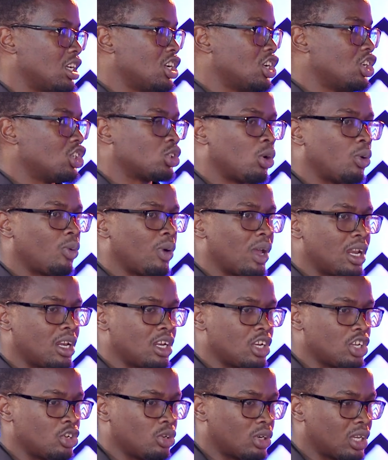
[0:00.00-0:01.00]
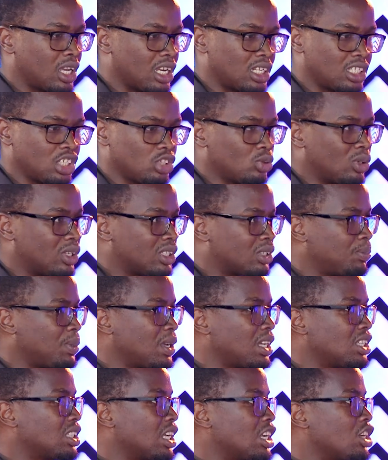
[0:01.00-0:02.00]
So when you get into a
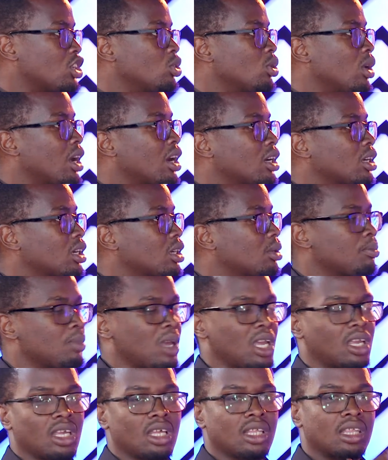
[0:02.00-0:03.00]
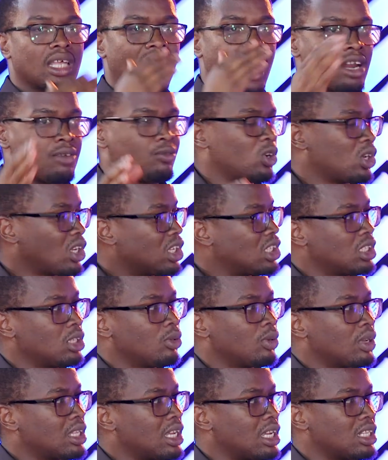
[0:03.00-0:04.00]
space and you are making the advocacy,
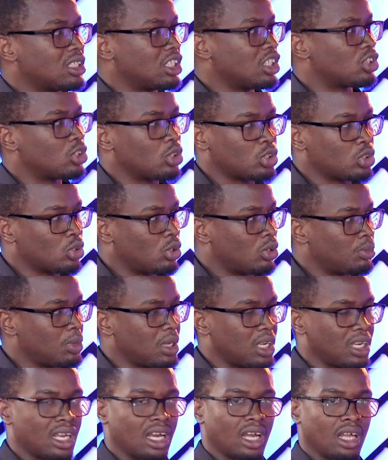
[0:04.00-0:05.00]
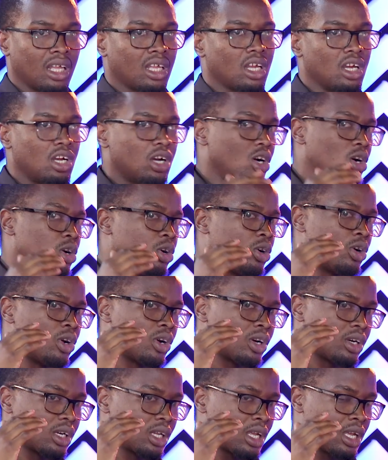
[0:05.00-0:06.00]
whether it's in social media or
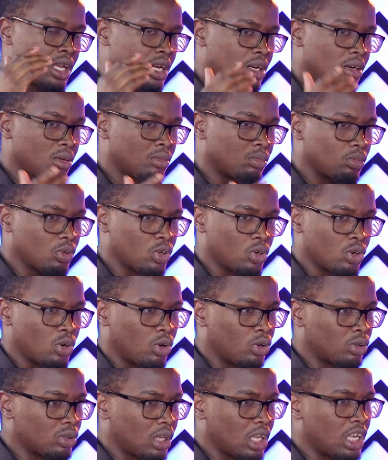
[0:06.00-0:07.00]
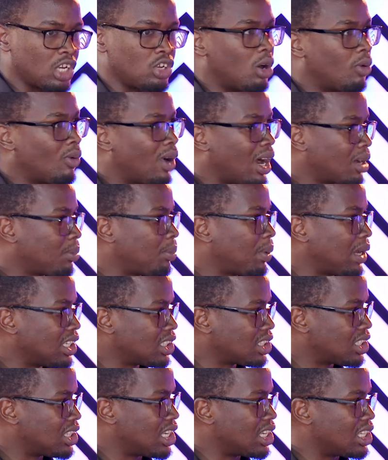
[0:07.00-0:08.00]
in, you know, in your workplace,
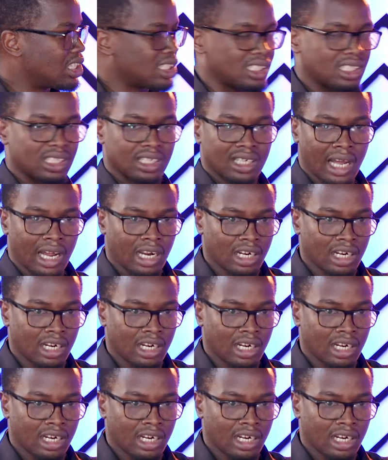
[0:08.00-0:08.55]
there is a